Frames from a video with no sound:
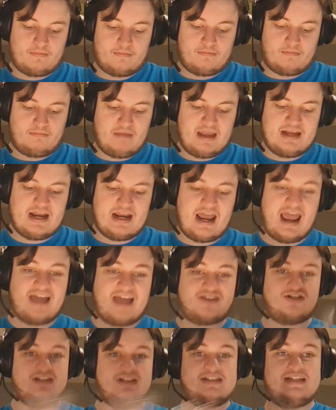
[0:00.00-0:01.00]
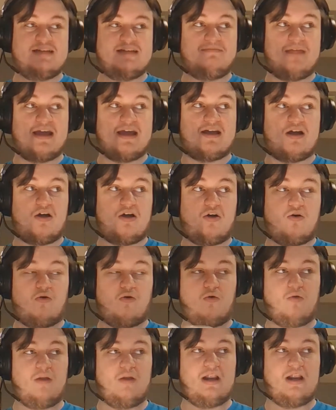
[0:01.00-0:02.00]
may not actually seem like a
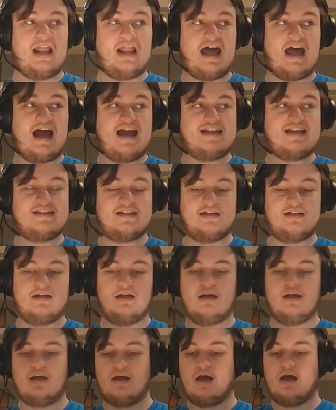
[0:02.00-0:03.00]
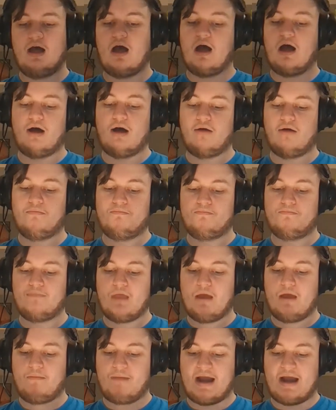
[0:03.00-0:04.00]
whole lot, but
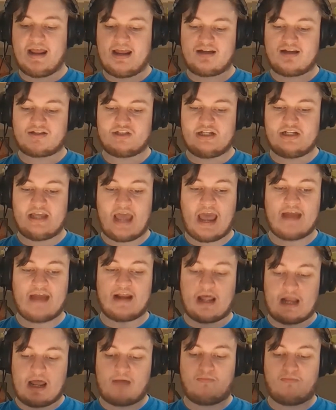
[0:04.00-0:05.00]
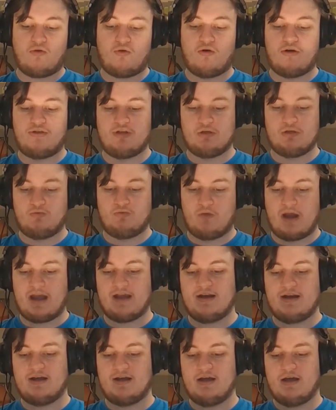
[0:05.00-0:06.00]
I actually had a lot more of the
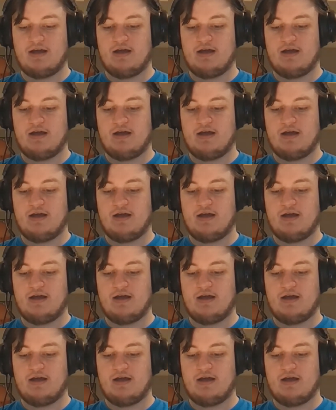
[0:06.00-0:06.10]
red